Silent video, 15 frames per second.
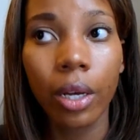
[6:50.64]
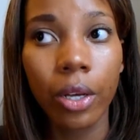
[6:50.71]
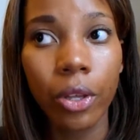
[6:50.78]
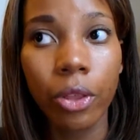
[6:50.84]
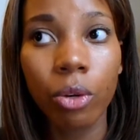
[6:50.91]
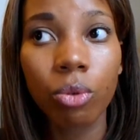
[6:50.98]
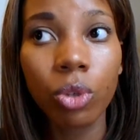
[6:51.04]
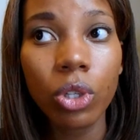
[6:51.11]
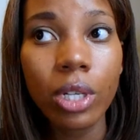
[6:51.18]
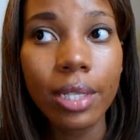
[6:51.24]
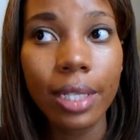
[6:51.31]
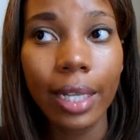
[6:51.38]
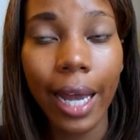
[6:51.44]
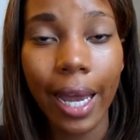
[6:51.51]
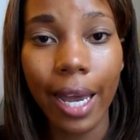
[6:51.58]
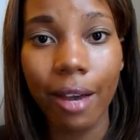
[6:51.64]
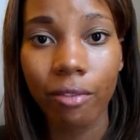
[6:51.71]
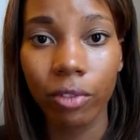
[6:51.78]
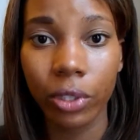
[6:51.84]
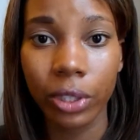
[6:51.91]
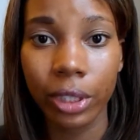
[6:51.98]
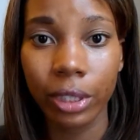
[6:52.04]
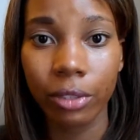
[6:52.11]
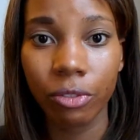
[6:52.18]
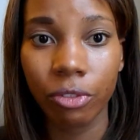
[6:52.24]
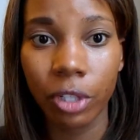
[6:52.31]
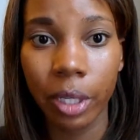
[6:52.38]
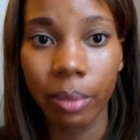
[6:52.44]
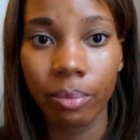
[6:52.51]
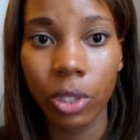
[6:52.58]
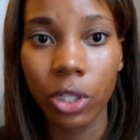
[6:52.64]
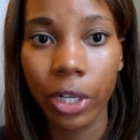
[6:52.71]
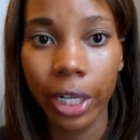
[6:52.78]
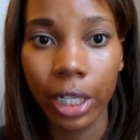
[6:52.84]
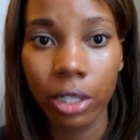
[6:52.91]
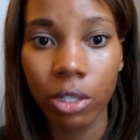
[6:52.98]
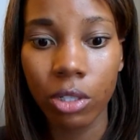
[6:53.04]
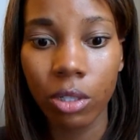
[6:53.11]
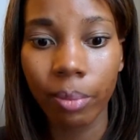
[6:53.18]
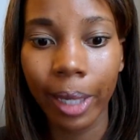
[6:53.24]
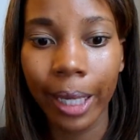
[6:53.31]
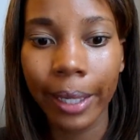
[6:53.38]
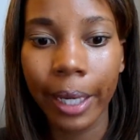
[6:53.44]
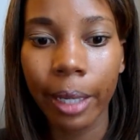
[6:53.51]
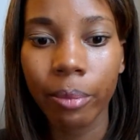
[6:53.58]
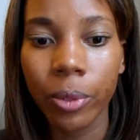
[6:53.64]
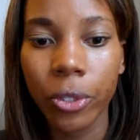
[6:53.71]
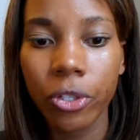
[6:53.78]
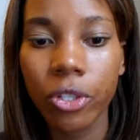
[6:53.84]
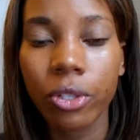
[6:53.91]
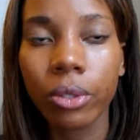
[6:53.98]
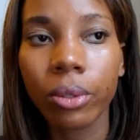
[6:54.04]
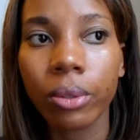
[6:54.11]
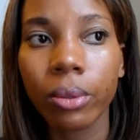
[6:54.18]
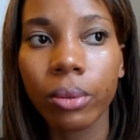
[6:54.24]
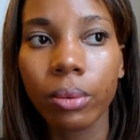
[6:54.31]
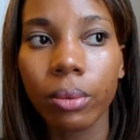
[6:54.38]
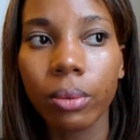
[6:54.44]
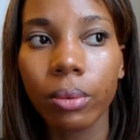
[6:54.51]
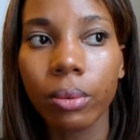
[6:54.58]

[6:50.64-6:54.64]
the rules that I have learned from starting to do makeup to